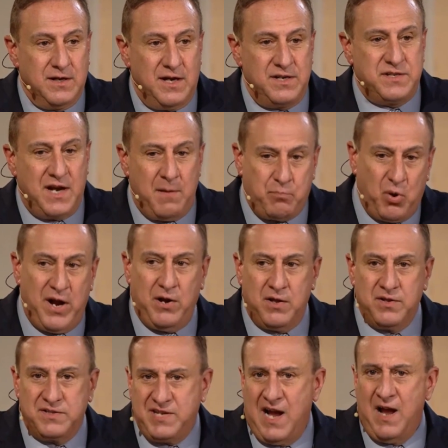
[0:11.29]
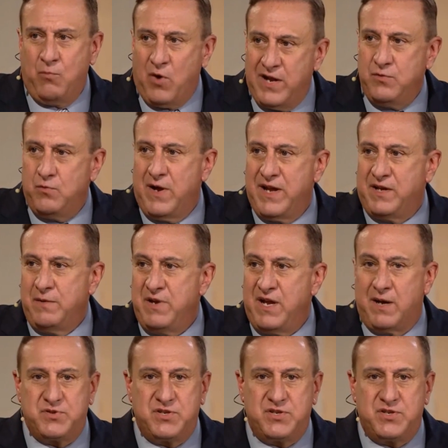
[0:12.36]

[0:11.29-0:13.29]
I said, "I pray all the time. Why are you waking me up?"